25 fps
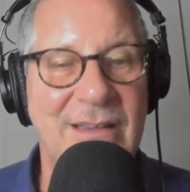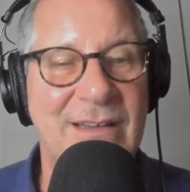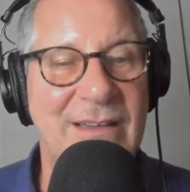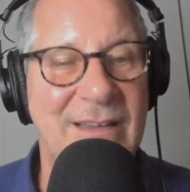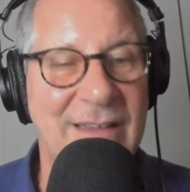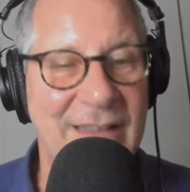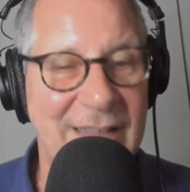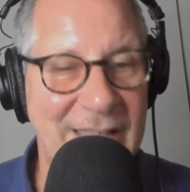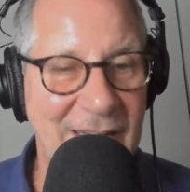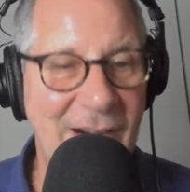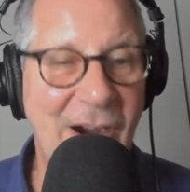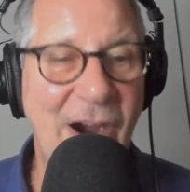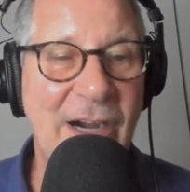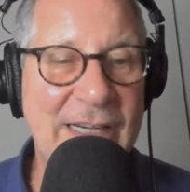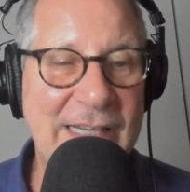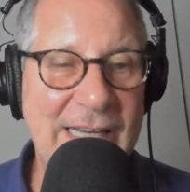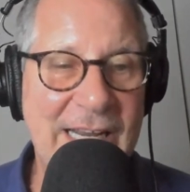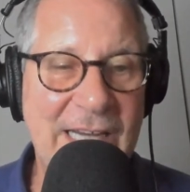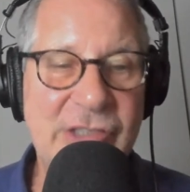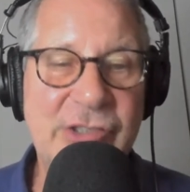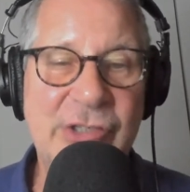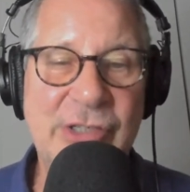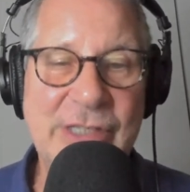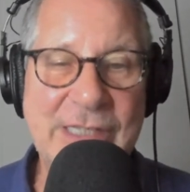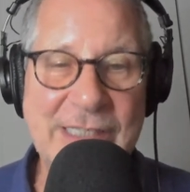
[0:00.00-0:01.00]
the
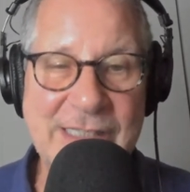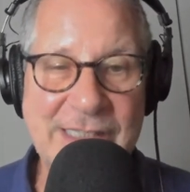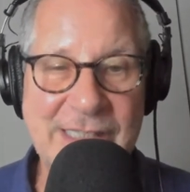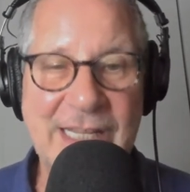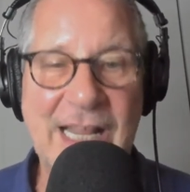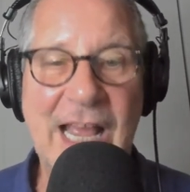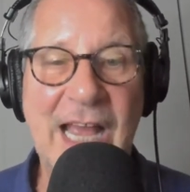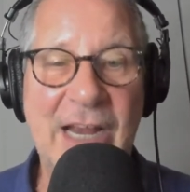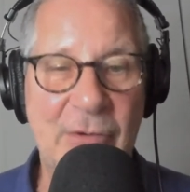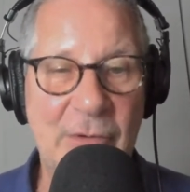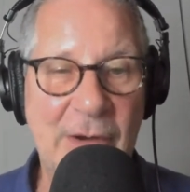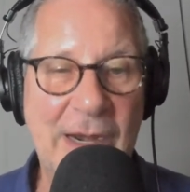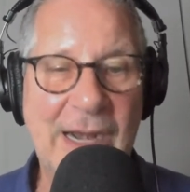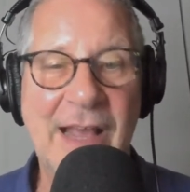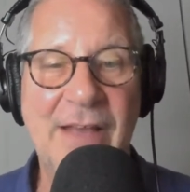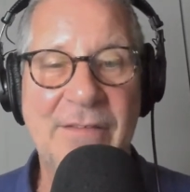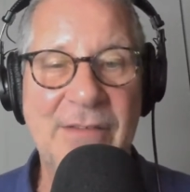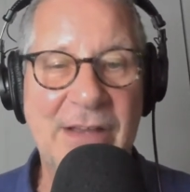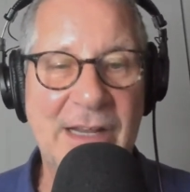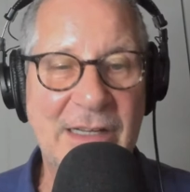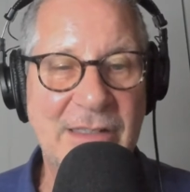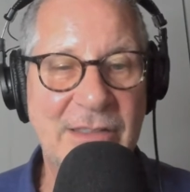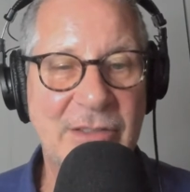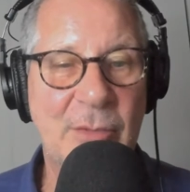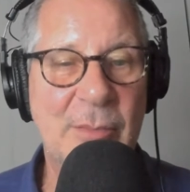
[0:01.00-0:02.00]
architecture isn't that great. I've
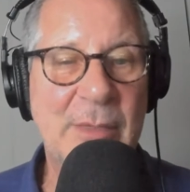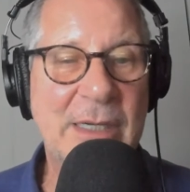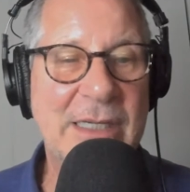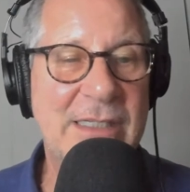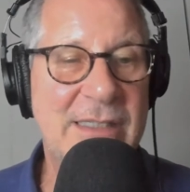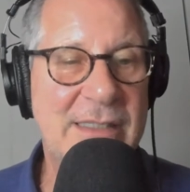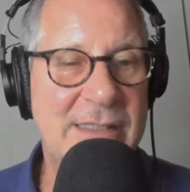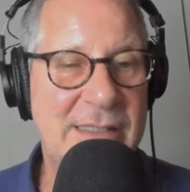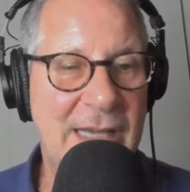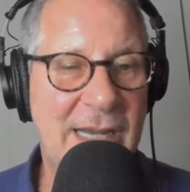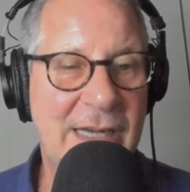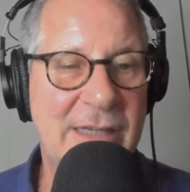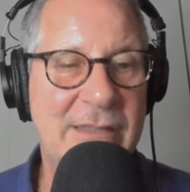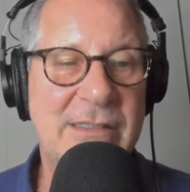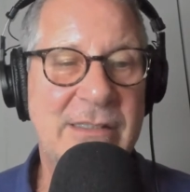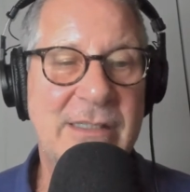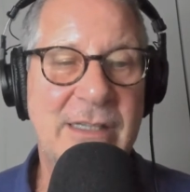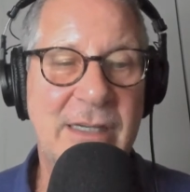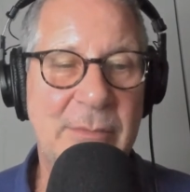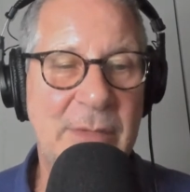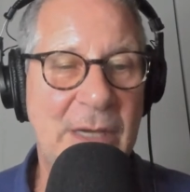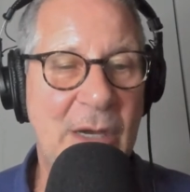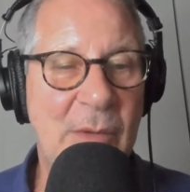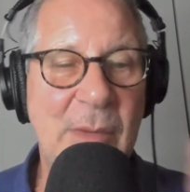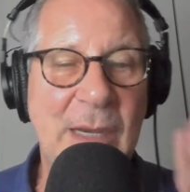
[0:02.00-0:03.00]
had so many designers say
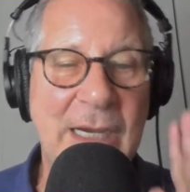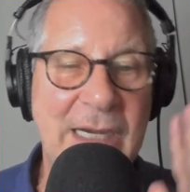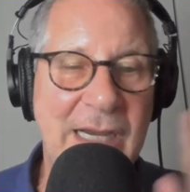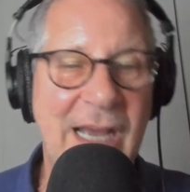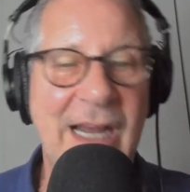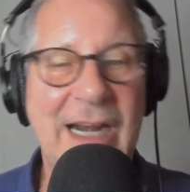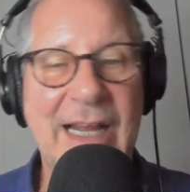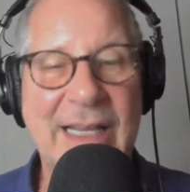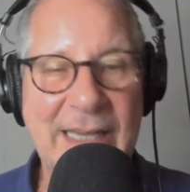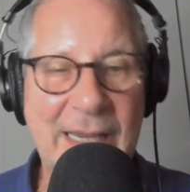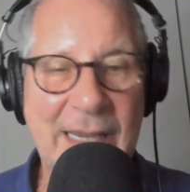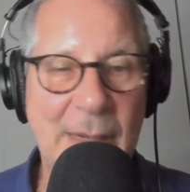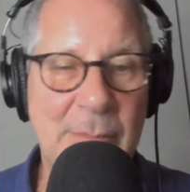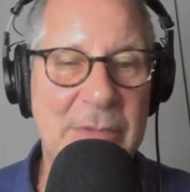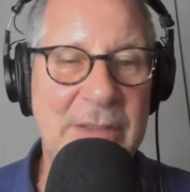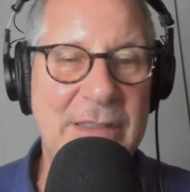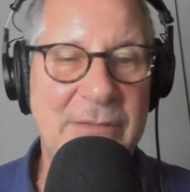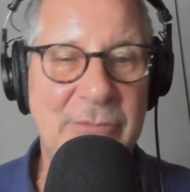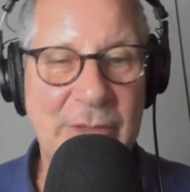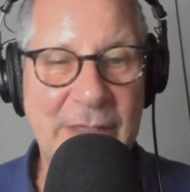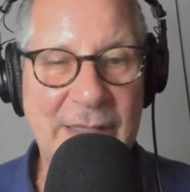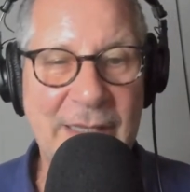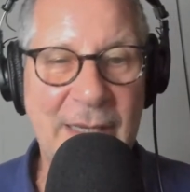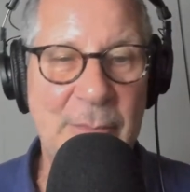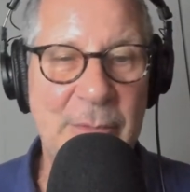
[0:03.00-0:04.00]
to me, "Oh my god, I can't
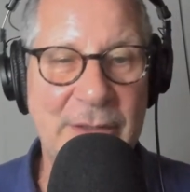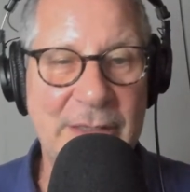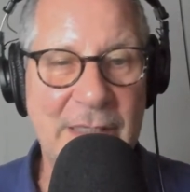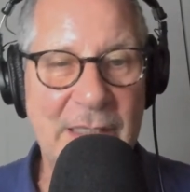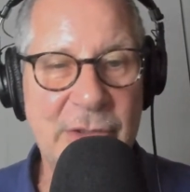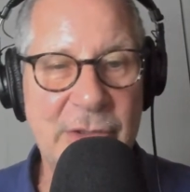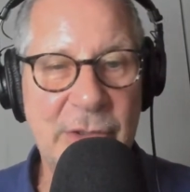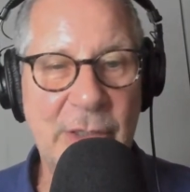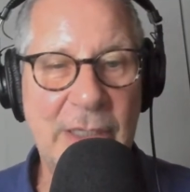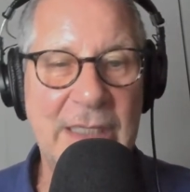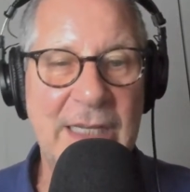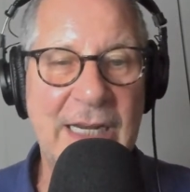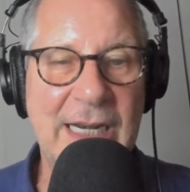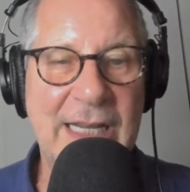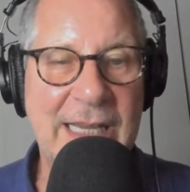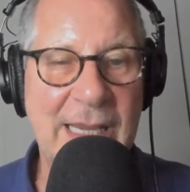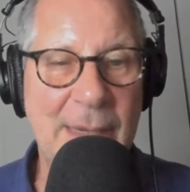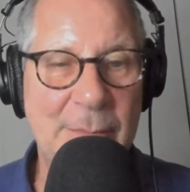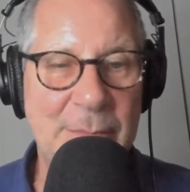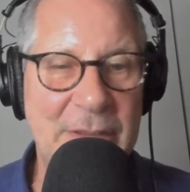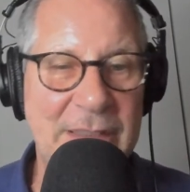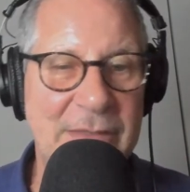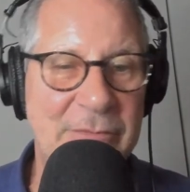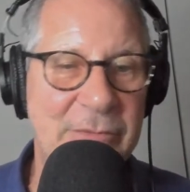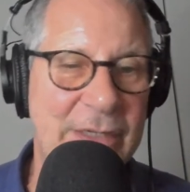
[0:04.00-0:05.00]
believe where they put the toilet. I
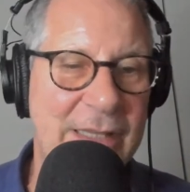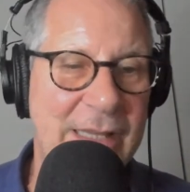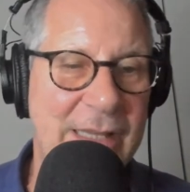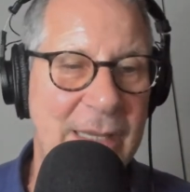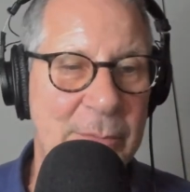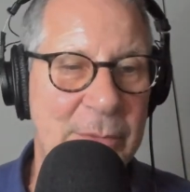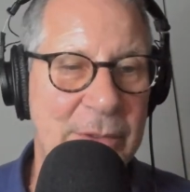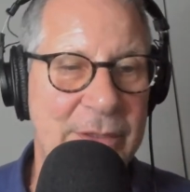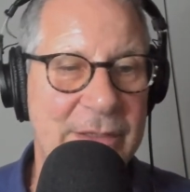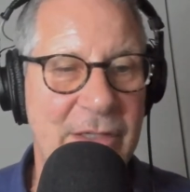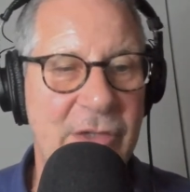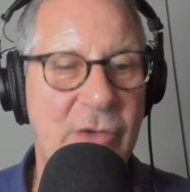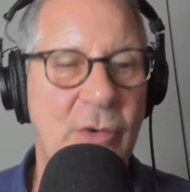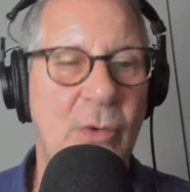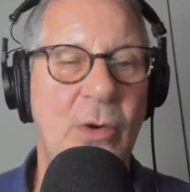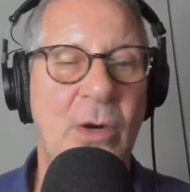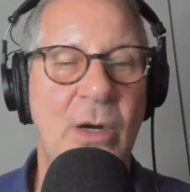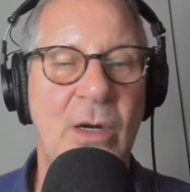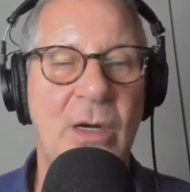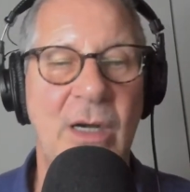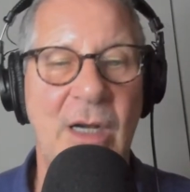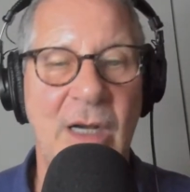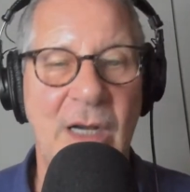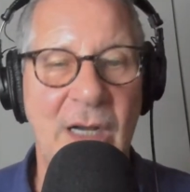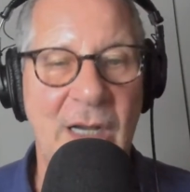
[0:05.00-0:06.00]
can't believe where they put the
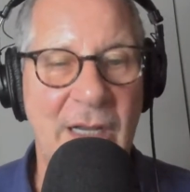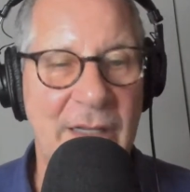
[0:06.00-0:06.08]
door."